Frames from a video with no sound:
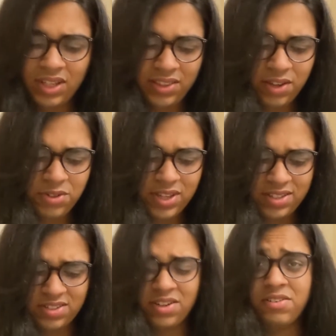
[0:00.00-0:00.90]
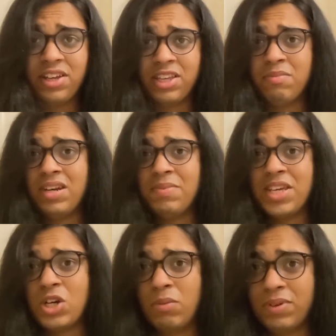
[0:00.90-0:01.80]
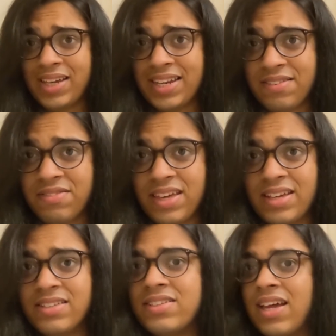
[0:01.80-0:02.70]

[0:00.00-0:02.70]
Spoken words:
in those cases there are like many complicated things